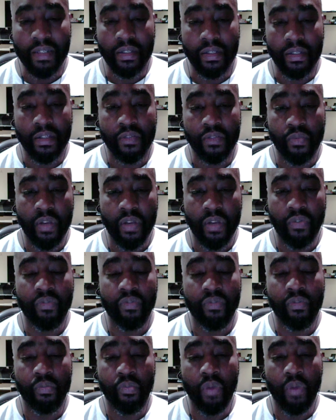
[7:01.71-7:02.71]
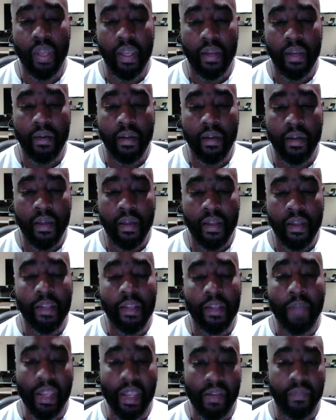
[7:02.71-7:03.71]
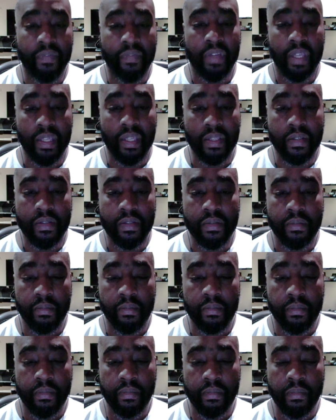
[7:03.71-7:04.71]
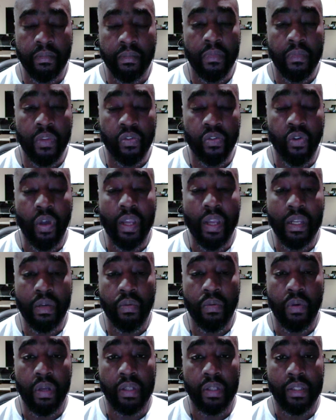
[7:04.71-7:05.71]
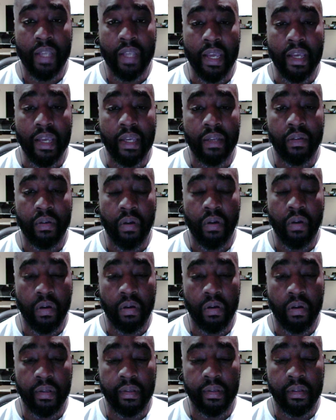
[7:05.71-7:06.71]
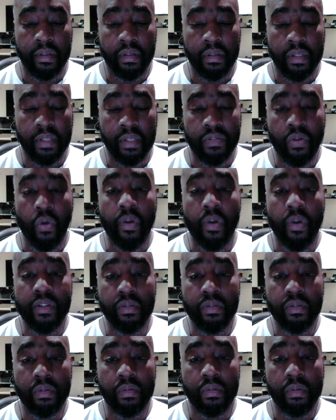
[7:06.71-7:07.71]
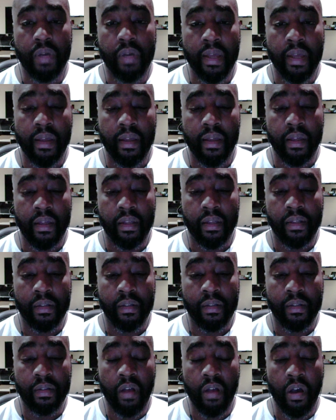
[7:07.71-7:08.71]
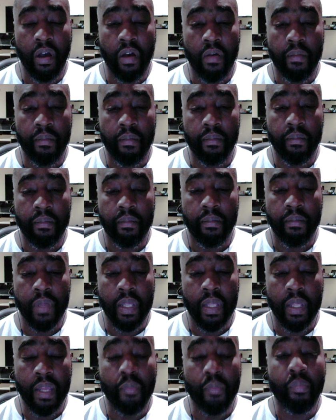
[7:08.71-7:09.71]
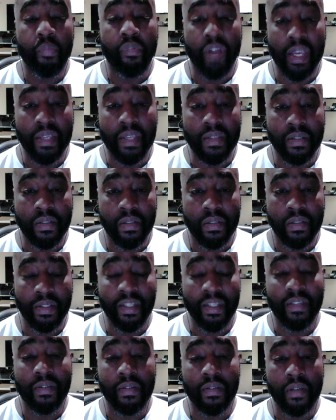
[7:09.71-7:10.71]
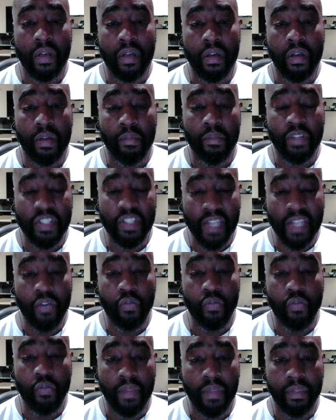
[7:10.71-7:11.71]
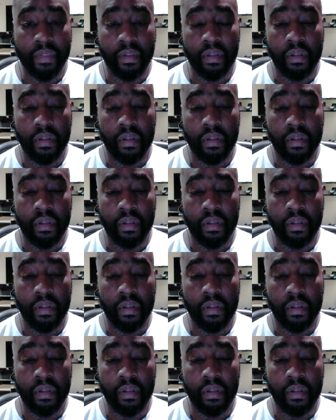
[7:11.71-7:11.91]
is where the benefit is. So anyone that are is going to um, embrace this Buteyko method,